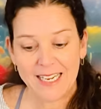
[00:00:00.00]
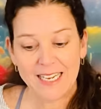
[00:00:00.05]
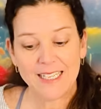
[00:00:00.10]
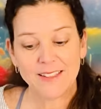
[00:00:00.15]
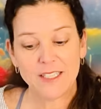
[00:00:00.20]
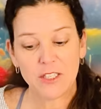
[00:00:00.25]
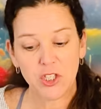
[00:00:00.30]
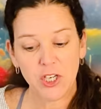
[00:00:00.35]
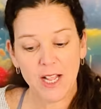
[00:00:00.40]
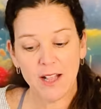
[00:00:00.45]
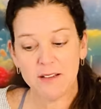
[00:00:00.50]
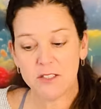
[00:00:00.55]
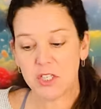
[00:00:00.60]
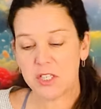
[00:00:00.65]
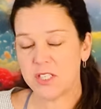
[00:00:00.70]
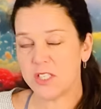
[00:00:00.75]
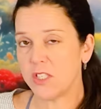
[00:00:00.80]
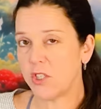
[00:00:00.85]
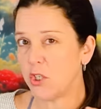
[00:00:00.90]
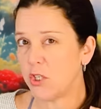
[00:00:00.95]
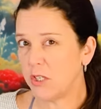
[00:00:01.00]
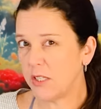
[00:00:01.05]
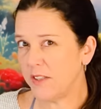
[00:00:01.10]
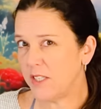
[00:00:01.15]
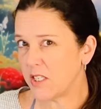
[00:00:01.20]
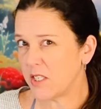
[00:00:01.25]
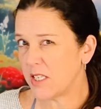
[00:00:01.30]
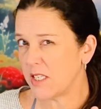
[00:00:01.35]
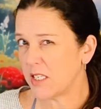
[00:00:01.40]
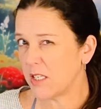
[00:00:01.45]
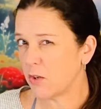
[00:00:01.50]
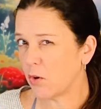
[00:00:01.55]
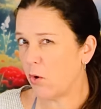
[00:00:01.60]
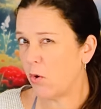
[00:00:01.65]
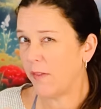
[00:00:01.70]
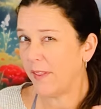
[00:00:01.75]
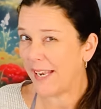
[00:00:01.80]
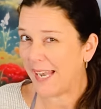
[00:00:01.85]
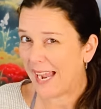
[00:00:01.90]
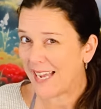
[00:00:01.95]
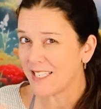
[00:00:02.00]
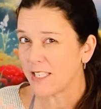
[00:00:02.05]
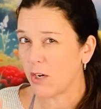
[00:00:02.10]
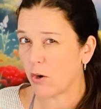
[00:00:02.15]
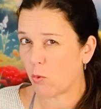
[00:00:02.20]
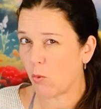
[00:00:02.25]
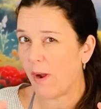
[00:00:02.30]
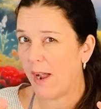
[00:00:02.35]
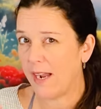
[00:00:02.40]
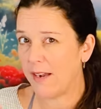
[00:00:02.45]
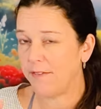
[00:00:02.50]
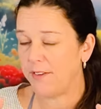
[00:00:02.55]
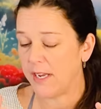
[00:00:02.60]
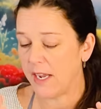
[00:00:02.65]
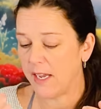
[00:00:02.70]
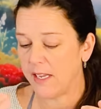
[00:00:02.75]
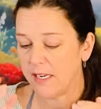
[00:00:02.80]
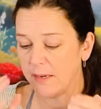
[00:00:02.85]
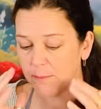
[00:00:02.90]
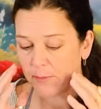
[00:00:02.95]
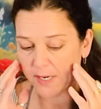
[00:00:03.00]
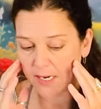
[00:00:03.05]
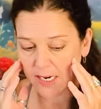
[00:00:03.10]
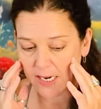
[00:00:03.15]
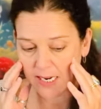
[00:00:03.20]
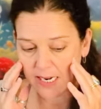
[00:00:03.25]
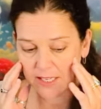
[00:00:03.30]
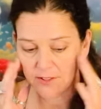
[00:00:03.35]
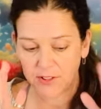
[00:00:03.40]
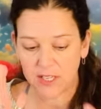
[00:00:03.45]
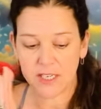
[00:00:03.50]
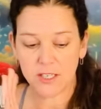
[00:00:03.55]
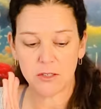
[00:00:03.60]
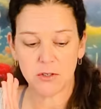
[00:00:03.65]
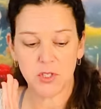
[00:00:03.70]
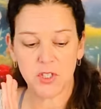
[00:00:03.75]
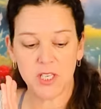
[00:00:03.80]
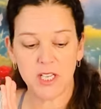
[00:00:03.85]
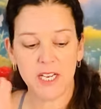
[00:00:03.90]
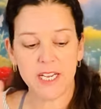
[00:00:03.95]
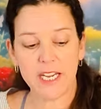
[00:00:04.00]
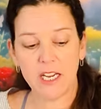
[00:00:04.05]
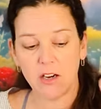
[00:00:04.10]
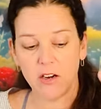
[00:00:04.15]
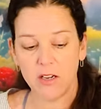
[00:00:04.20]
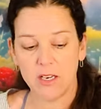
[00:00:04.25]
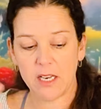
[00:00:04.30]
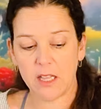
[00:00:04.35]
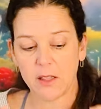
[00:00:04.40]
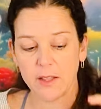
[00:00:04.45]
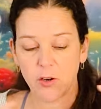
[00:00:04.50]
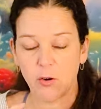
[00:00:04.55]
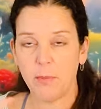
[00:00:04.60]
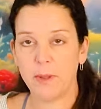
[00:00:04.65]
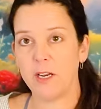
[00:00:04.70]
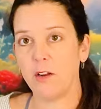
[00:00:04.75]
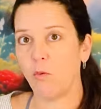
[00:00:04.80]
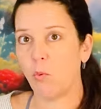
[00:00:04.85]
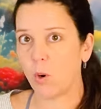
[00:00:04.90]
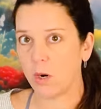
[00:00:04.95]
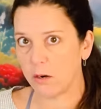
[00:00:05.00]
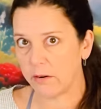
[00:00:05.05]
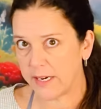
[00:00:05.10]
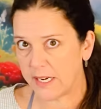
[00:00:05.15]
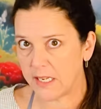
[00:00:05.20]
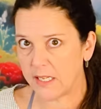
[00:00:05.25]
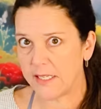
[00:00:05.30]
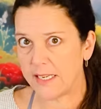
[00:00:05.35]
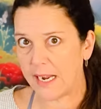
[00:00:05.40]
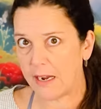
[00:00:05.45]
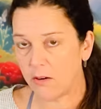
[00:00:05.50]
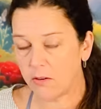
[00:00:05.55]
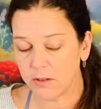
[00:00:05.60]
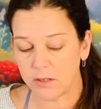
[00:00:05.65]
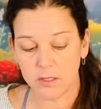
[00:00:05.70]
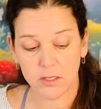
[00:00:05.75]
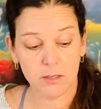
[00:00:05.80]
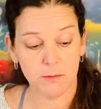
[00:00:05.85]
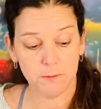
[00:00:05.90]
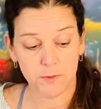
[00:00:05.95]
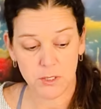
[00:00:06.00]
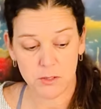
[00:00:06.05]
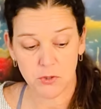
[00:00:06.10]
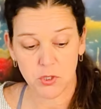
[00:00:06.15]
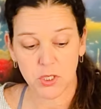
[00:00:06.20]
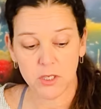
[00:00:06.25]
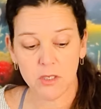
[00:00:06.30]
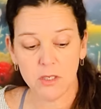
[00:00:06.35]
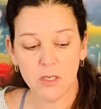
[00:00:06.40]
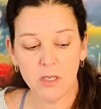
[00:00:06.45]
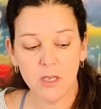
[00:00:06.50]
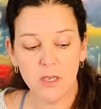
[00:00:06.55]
The challenge is, is you, this isn't that hasn't arrived yet, but I think you're sitting here in a little bit of worry and doubt and confusion.